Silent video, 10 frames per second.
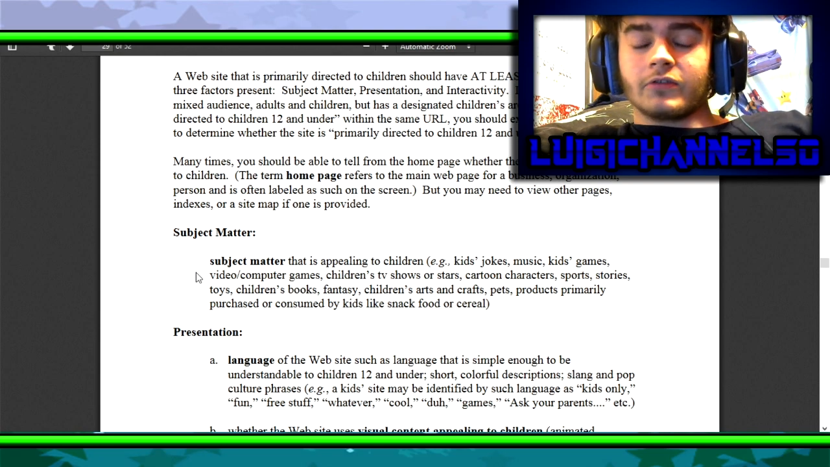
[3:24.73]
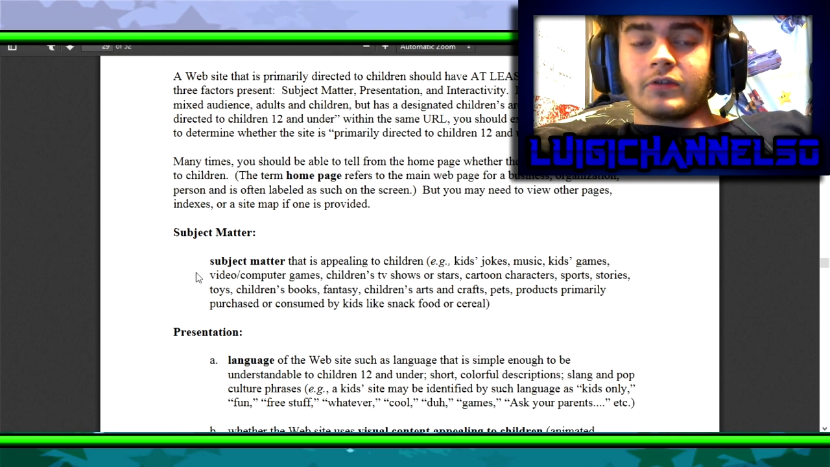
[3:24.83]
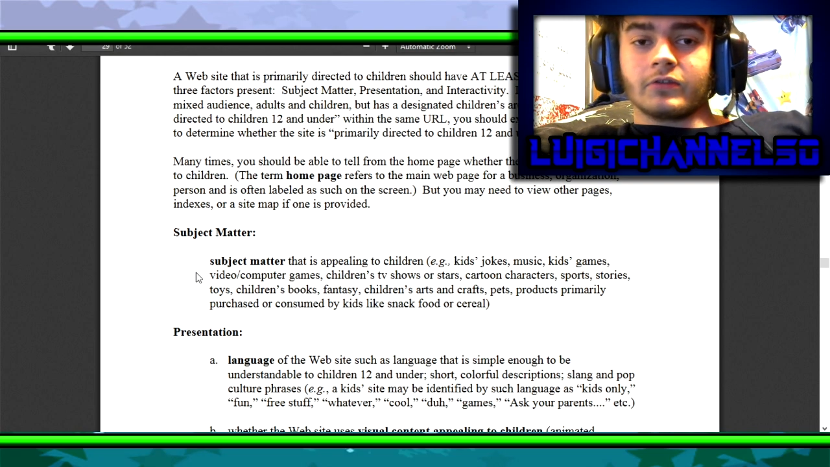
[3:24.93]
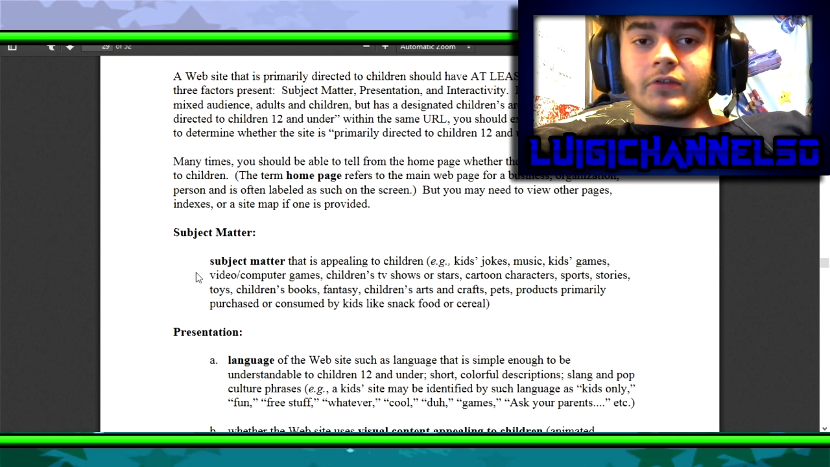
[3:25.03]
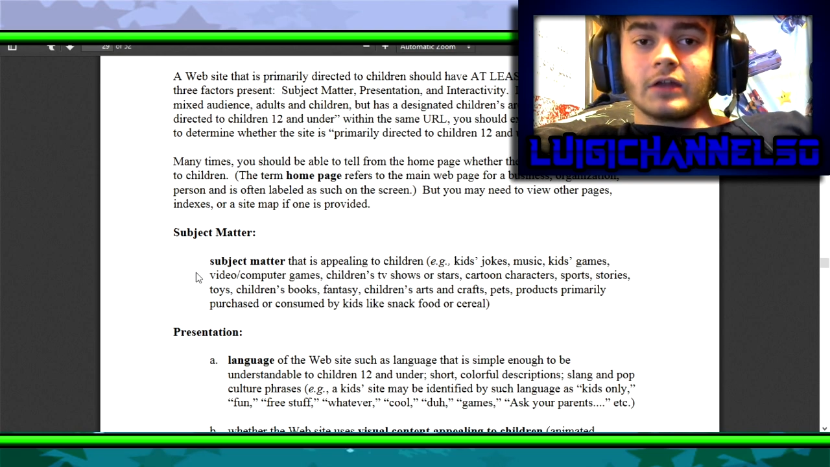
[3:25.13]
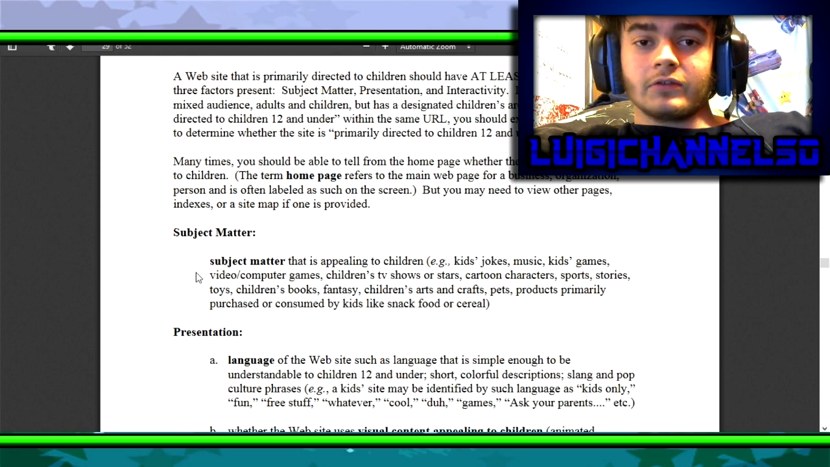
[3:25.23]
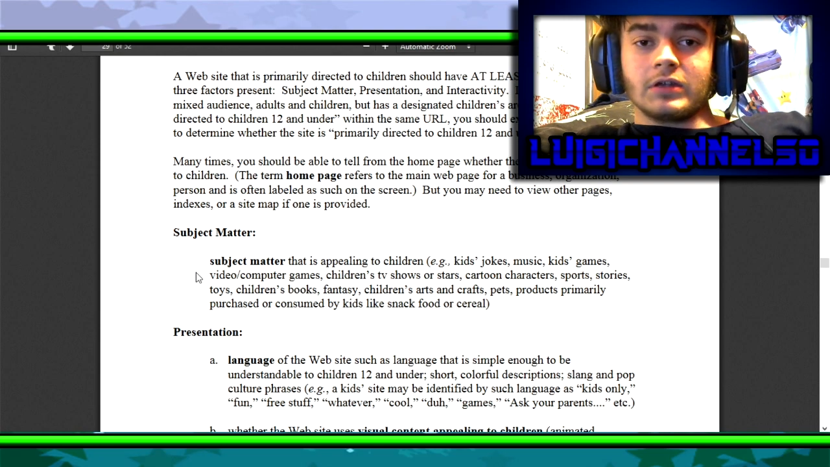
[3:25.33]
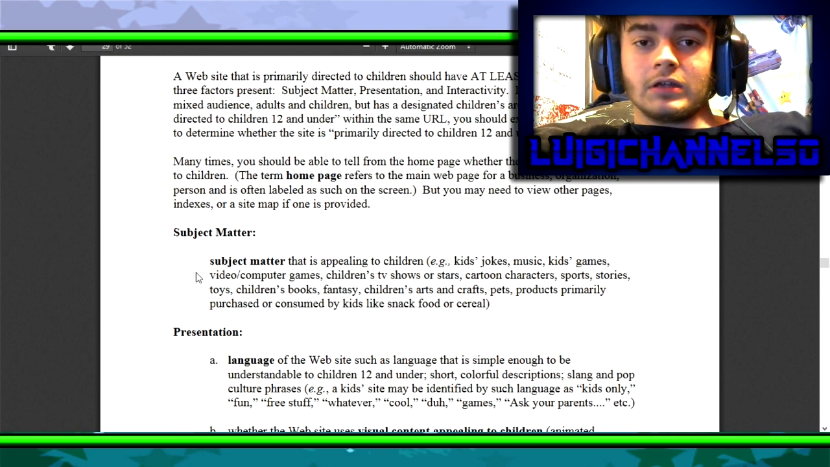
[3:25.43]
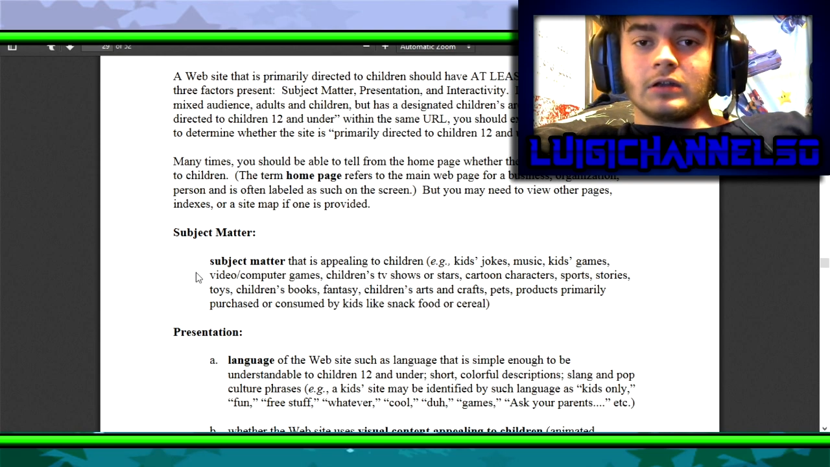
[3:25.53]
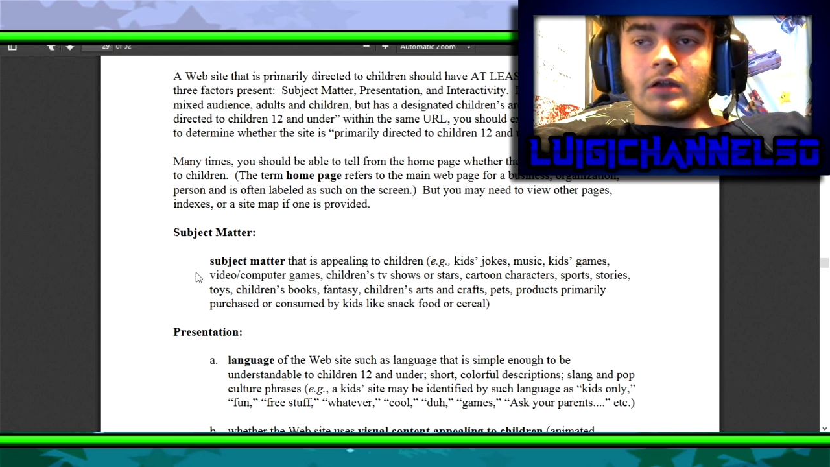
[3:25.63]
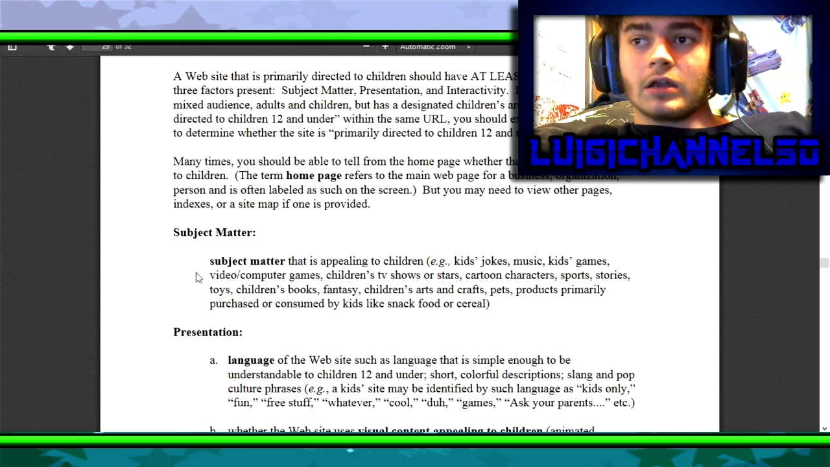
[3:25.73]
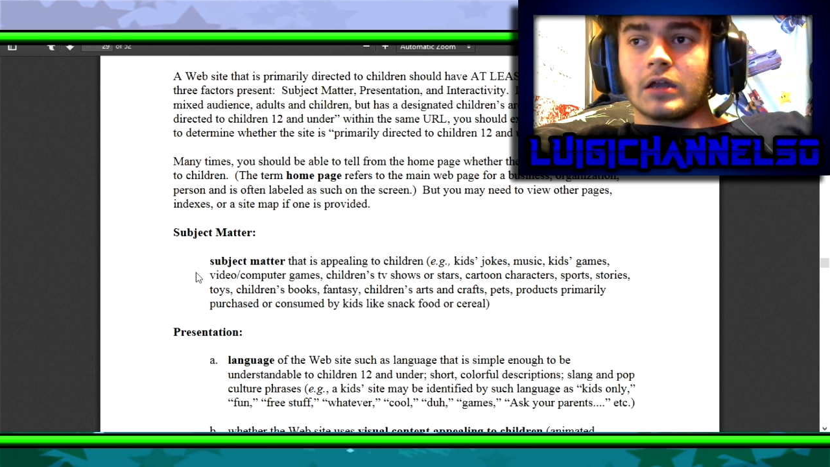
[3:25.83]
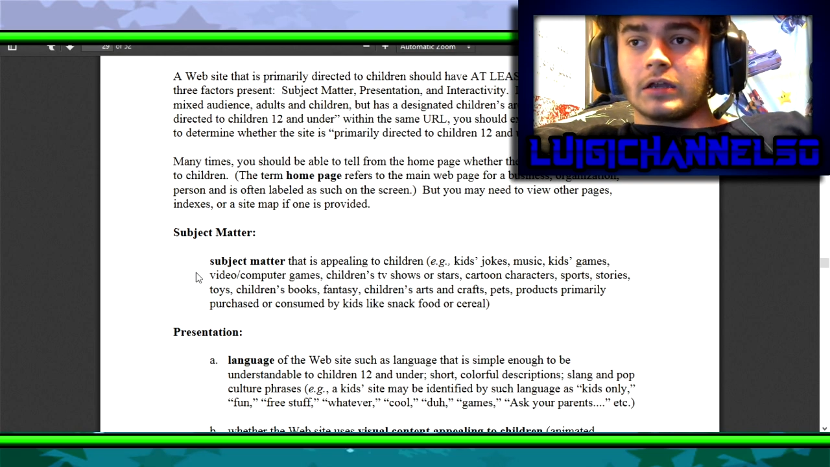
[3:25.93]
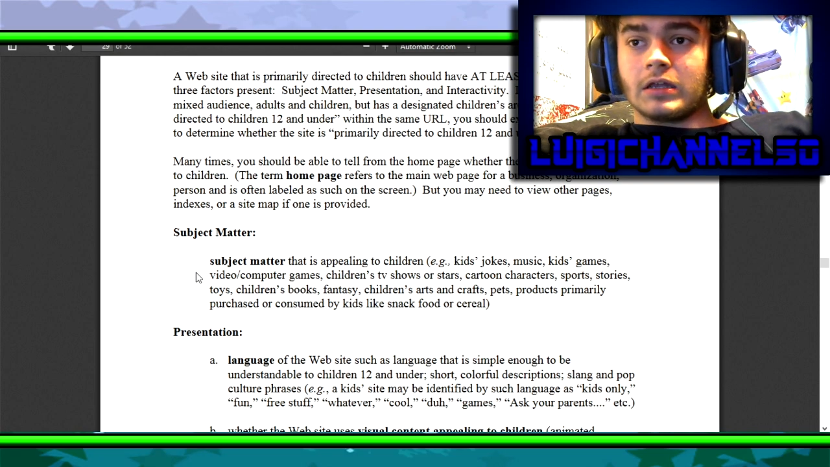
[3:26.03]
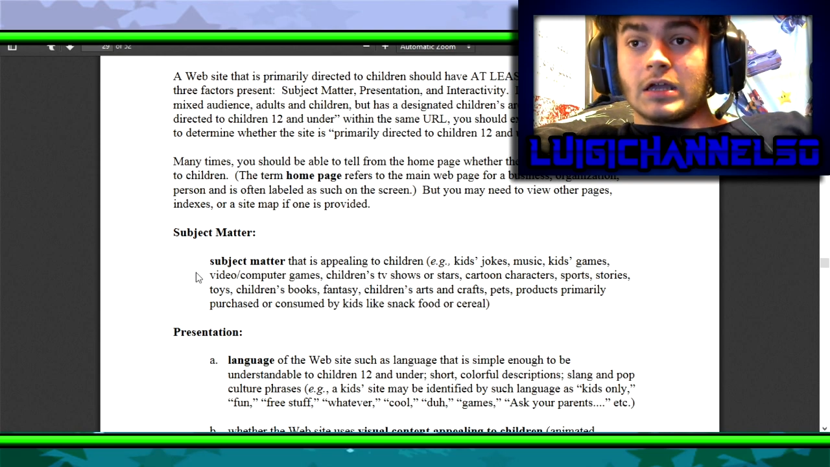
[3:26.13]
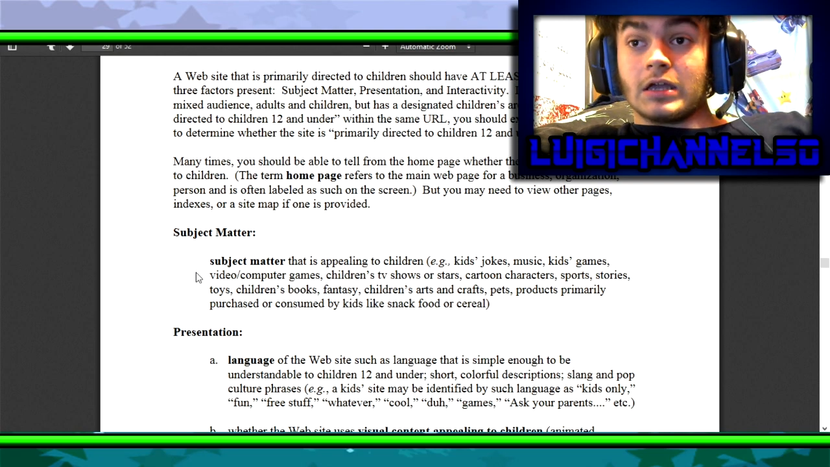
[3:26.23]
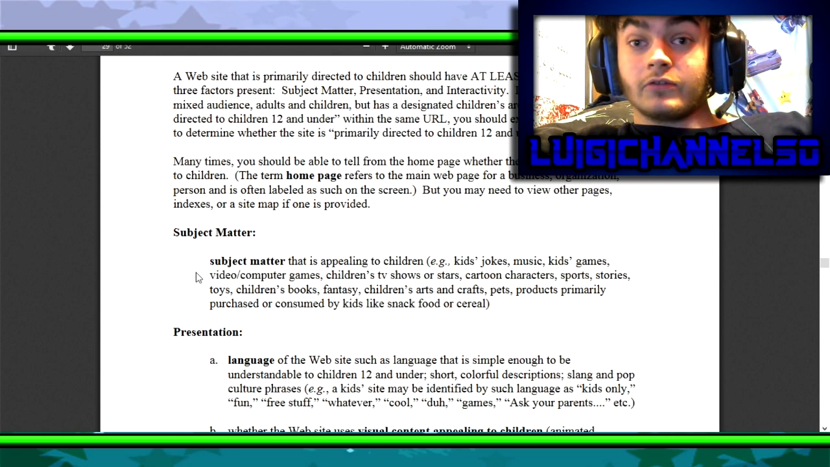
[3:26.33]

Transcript: since 1998,